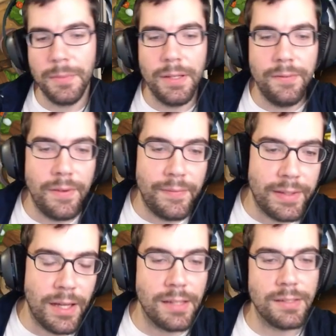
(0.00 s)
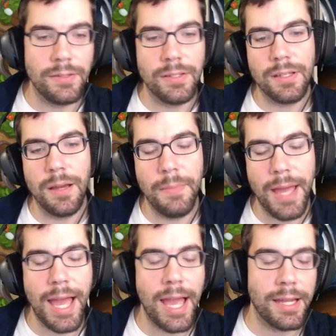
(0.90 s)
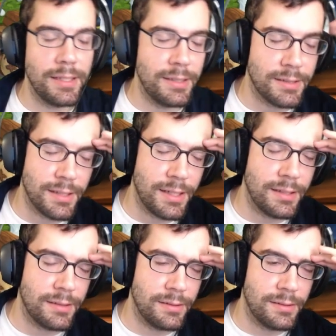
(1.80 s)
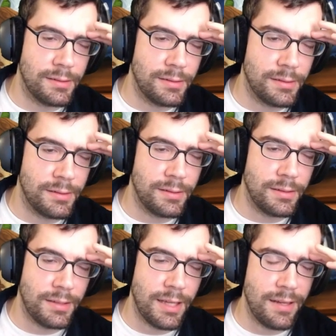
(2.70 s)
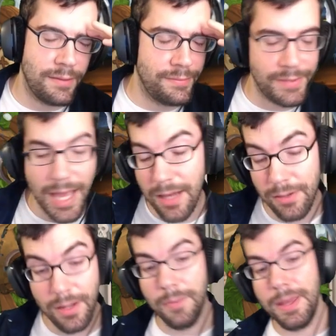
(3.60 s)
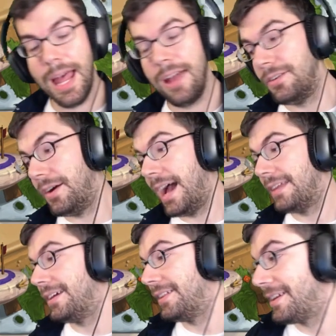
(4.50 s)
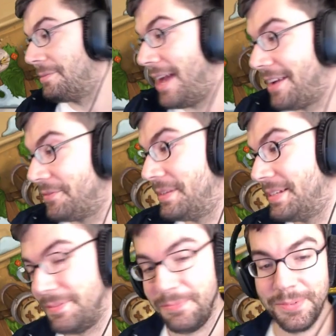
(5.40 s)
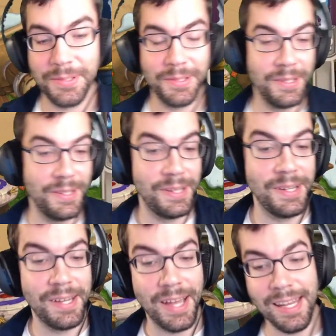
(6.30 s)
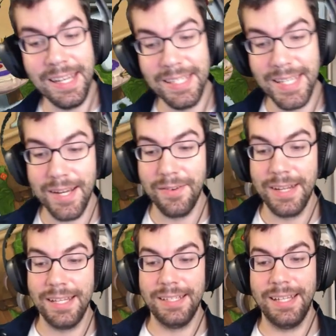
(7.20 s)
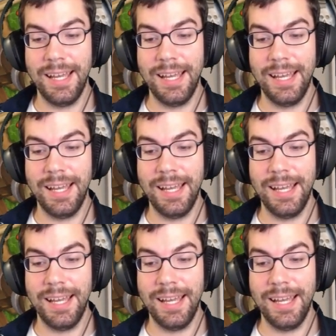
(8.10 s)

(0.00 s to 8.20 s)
Even if he does, it just come back and it's like, then it, I don't know, man. I don't know how the hell I come back from this. I need Tirion.